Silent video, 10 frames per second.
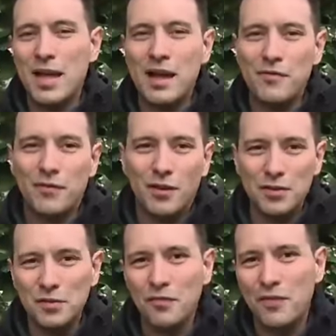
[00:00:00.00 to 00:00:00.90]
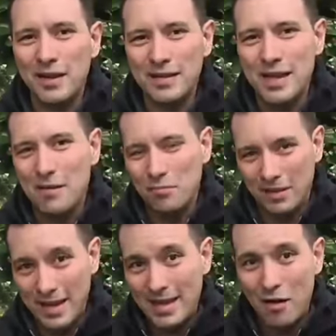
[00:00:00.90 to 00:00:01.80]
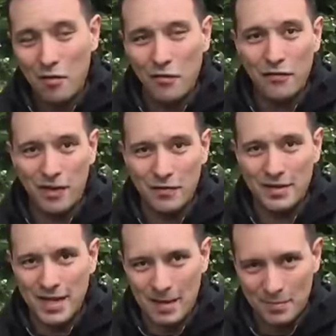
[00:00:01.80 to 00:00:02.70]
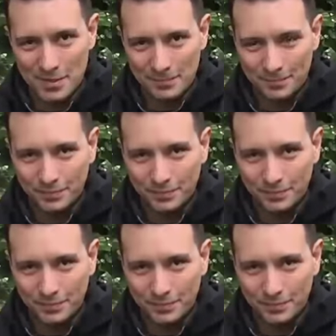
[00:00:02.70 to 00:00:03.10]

have lots of fun playing our favorite games.